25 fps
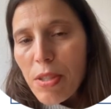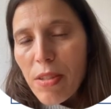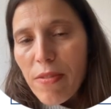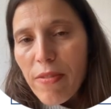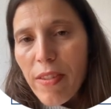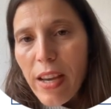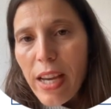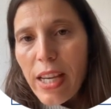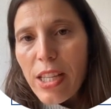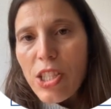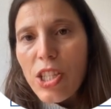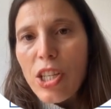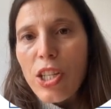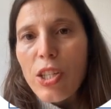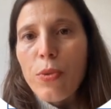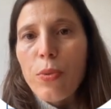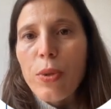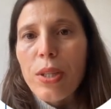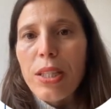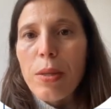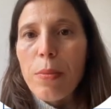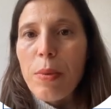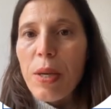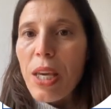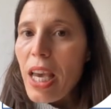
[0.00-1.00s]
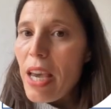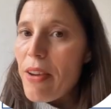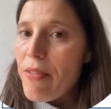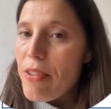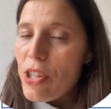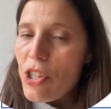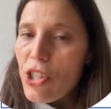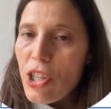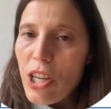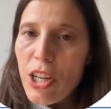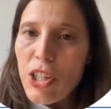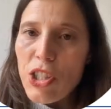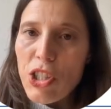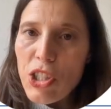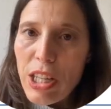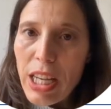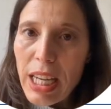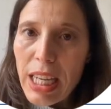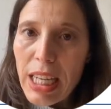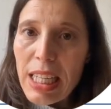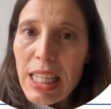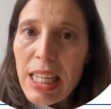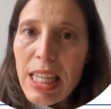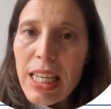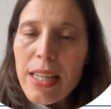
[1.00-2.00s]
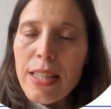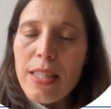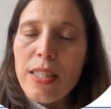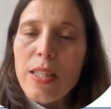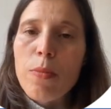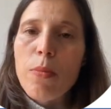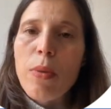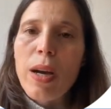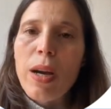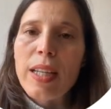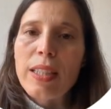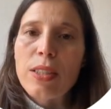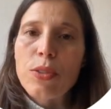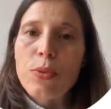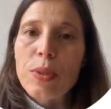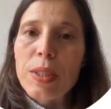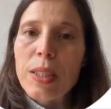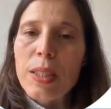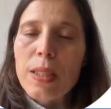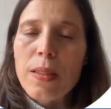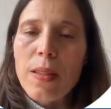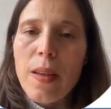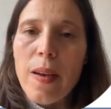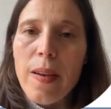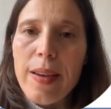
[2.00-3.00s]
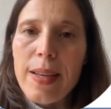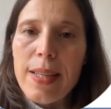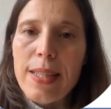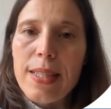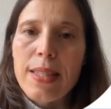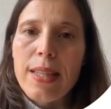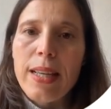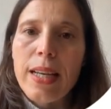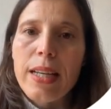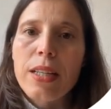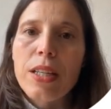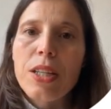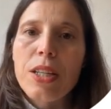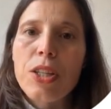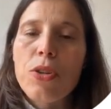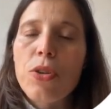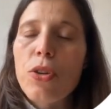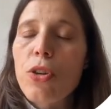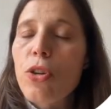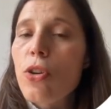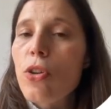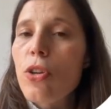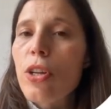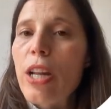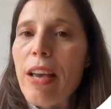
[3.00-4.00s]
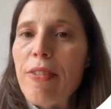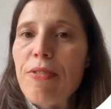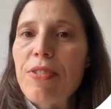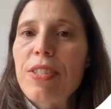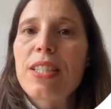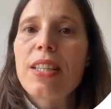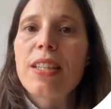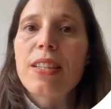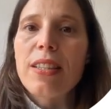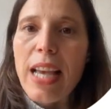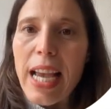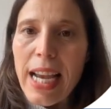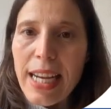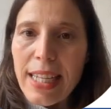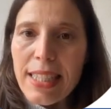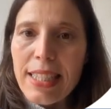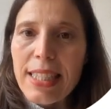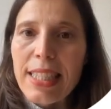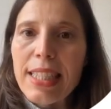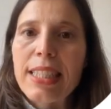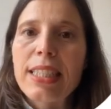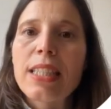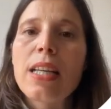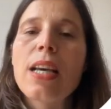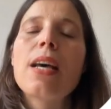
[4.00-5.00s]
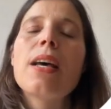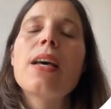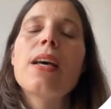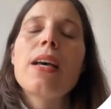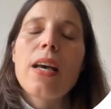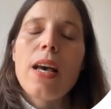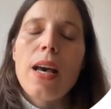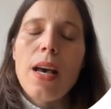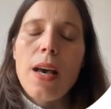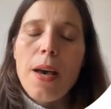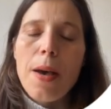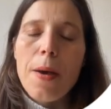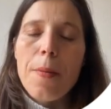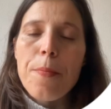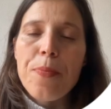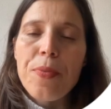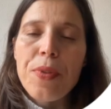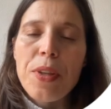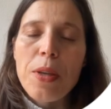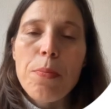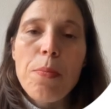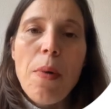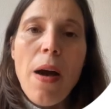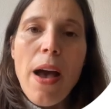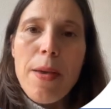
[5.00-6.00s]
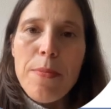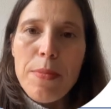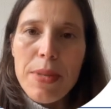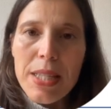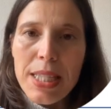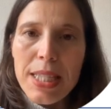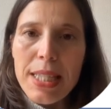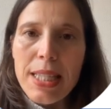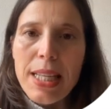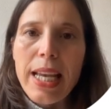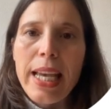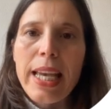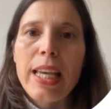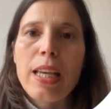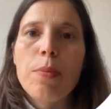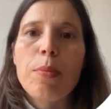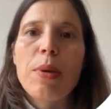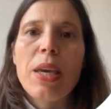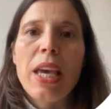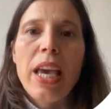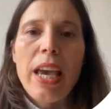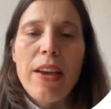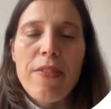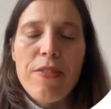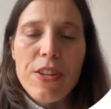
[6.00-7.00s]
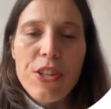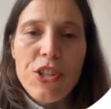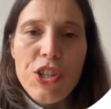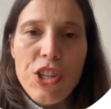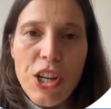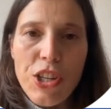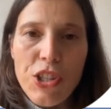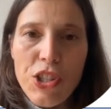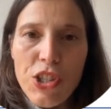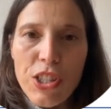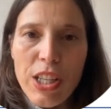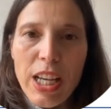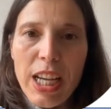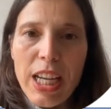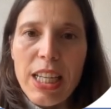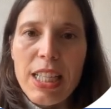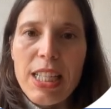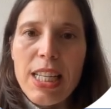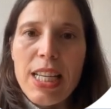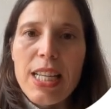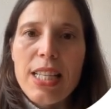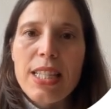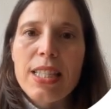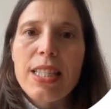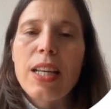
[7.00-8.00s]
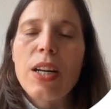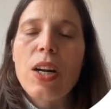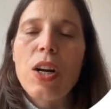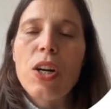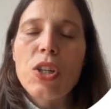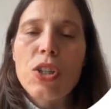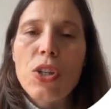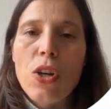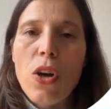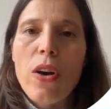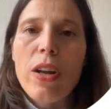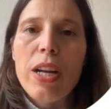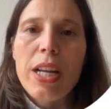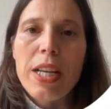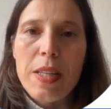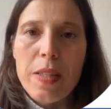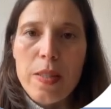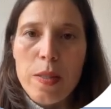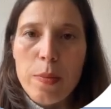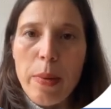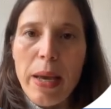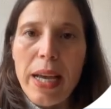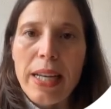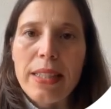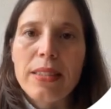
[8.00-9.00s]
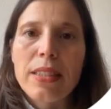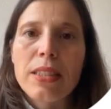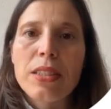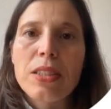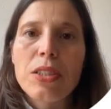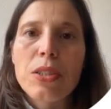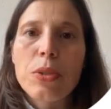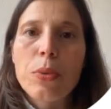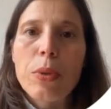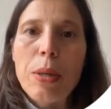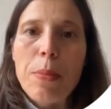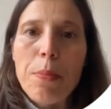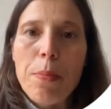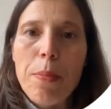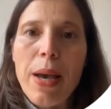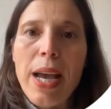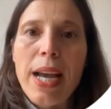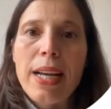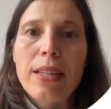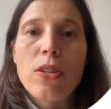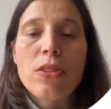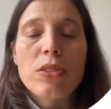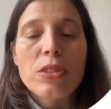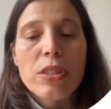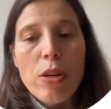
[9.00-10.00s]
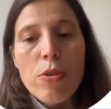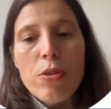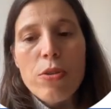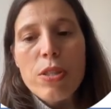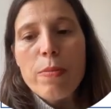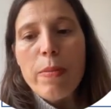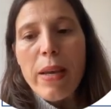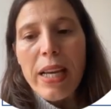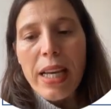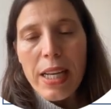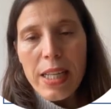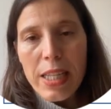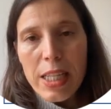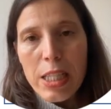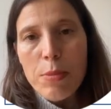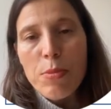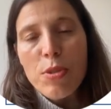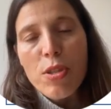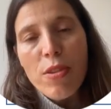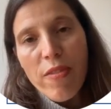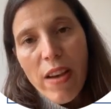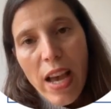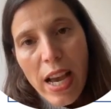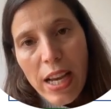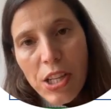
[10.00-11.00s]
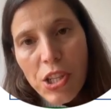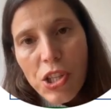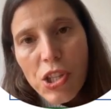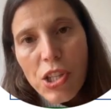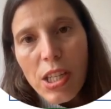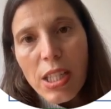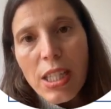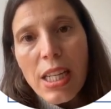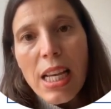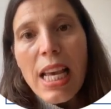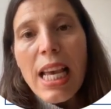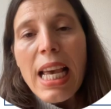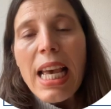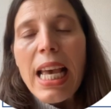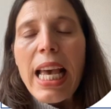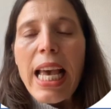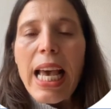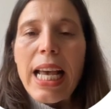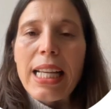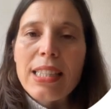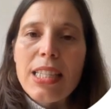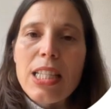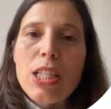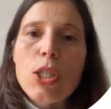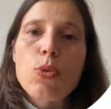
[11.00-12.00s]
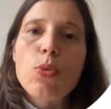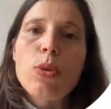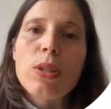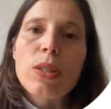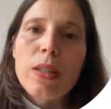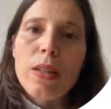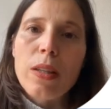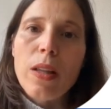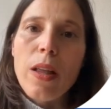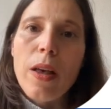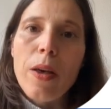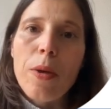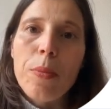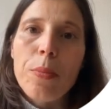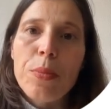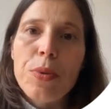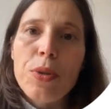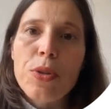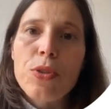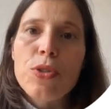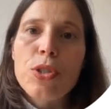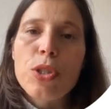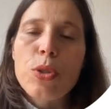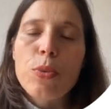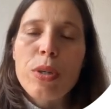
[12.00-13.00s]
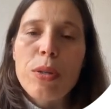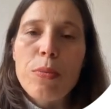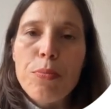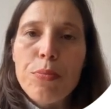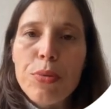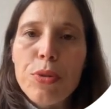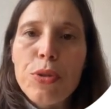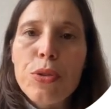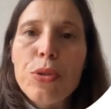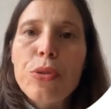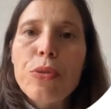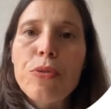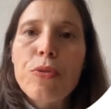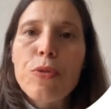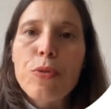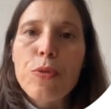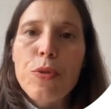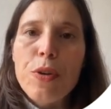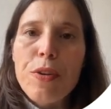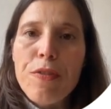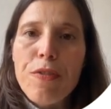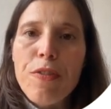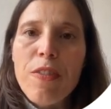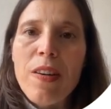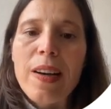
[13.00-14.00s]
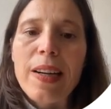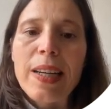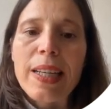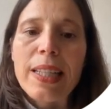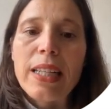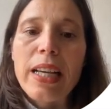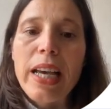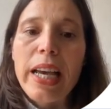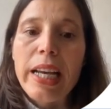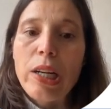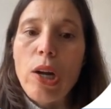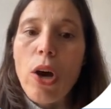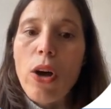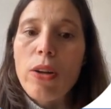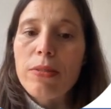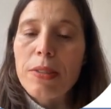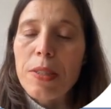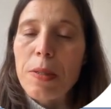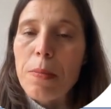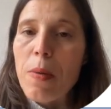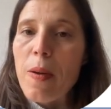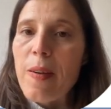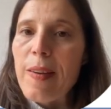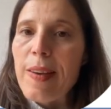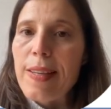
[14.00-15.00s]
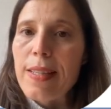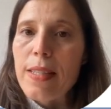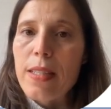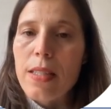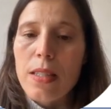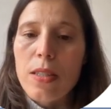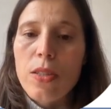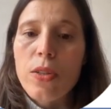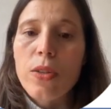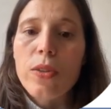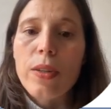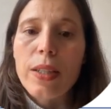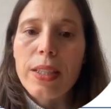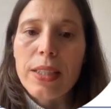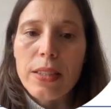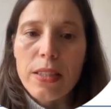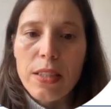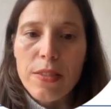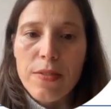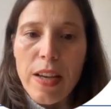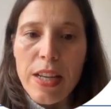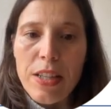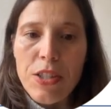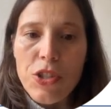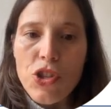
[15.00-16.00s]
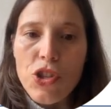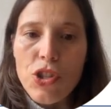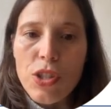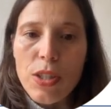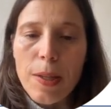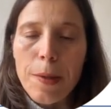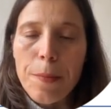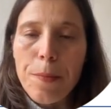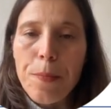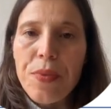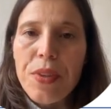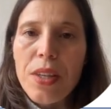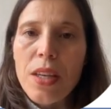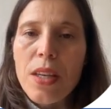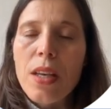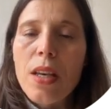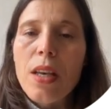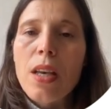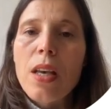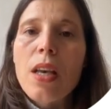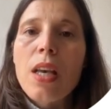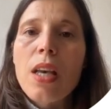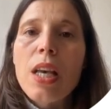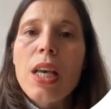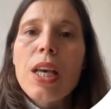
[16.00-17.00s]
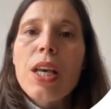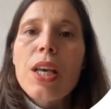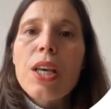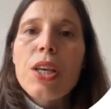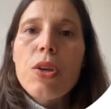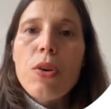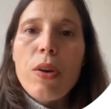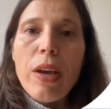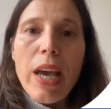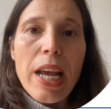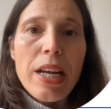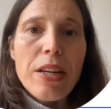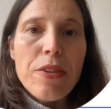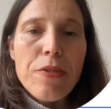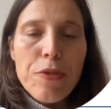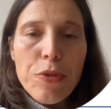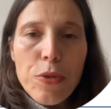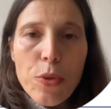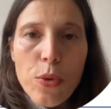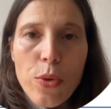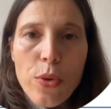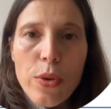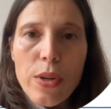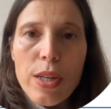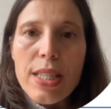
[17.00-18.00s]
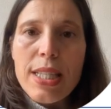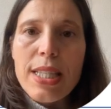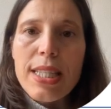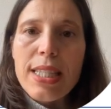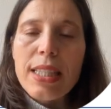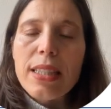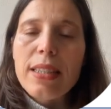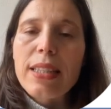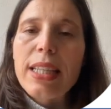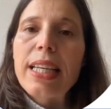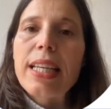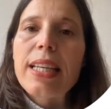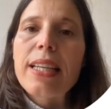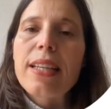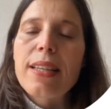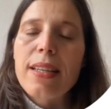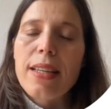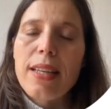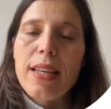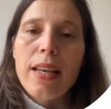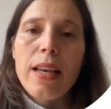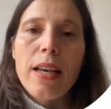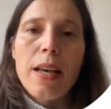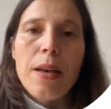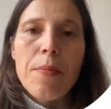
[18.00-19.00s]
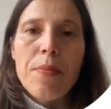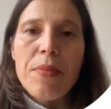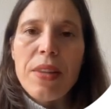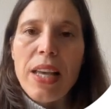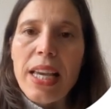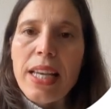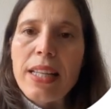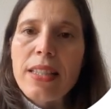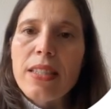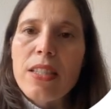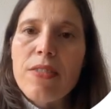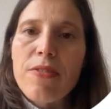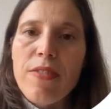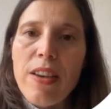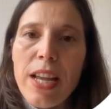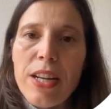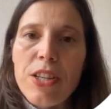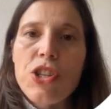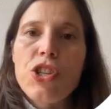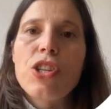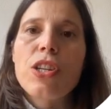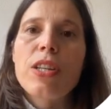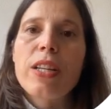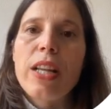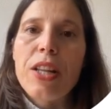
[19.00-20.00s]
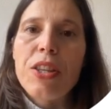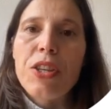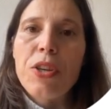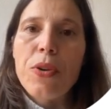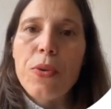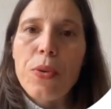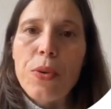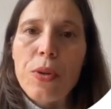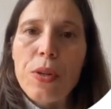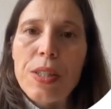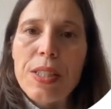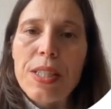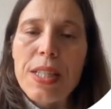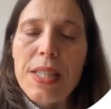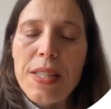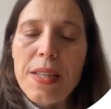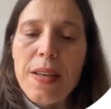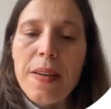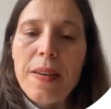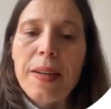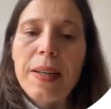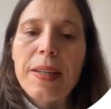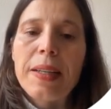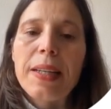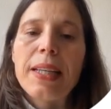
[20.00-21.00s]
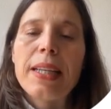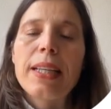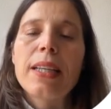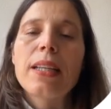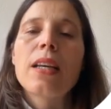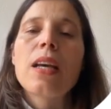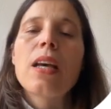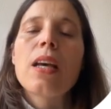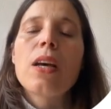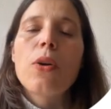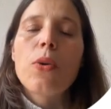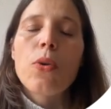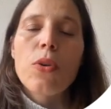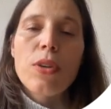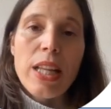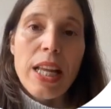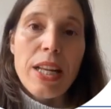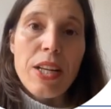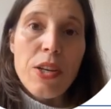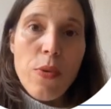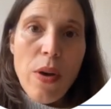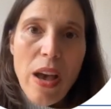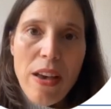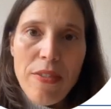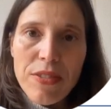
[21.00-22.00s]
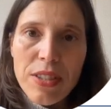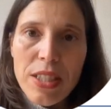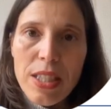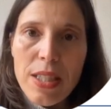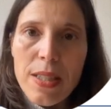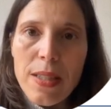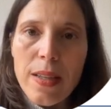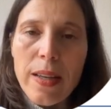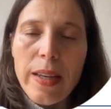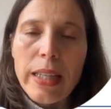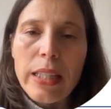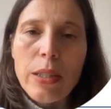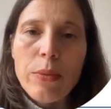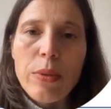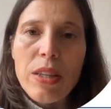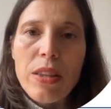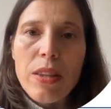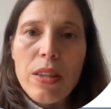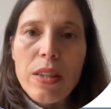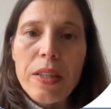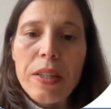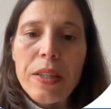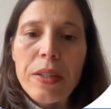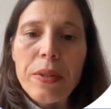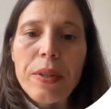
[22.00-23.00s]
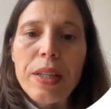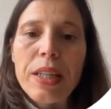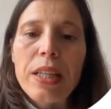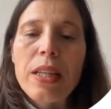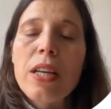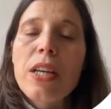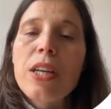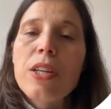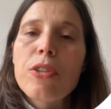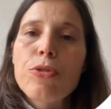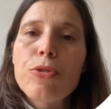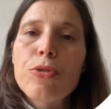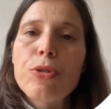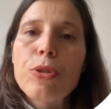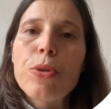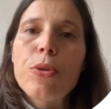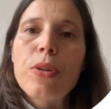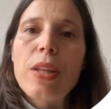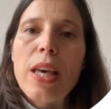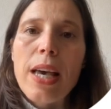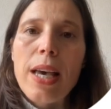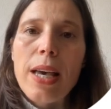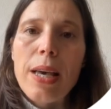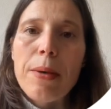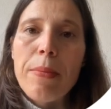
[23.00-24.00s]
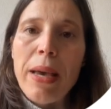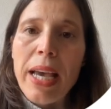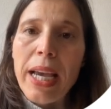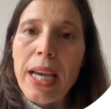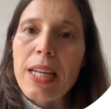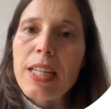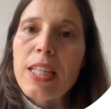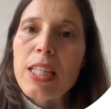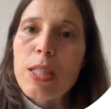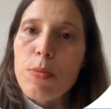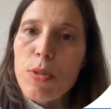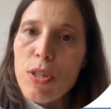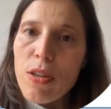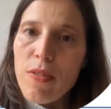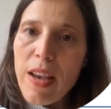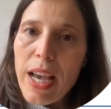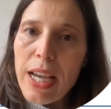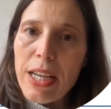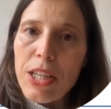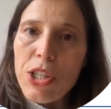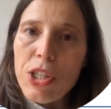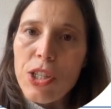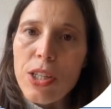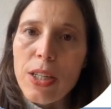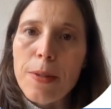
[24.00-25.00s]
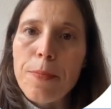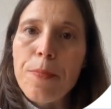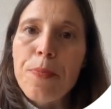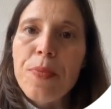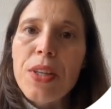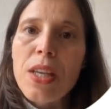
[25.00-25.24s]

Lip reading: of action with the behavior change techniques, you might realize that you could have selected by mistake behavior change techniques that are not expected to impact on those mechanisms of action, and this will help you to improve, refine, and optimize your intervention. You can, of course, link the intervention that you're designing or that you have designed with theory through the mechanisms of action.